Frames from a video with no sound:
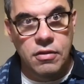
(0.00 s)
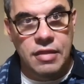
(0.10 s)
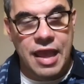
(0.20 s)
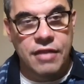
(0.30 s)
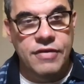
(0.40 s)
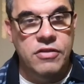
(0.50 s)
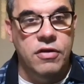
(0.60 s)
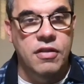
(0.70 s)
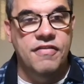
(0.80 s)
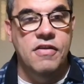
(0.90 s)
The head of
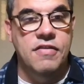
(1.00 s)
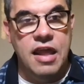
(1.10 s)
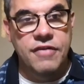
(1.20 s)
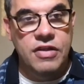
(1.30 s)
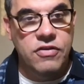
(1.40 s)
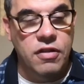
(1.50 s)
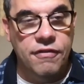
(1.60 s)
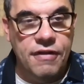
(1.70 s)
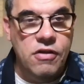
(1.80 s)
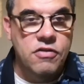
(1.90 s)
Internal Affairs. The head of Internal
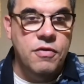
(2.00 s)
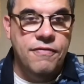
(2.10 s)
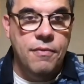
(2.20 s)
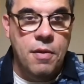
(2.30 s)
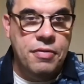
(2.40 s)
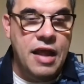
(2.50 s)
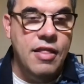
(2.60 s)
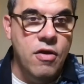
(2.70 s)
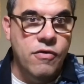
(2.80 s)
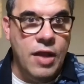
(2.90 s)
Affairs would apply
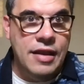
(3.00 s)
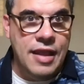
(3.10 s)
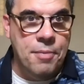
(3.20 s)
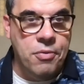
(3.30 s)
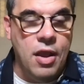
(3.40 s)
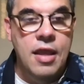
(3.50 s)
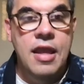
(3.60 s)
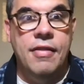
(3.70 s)
to the override to IPRA.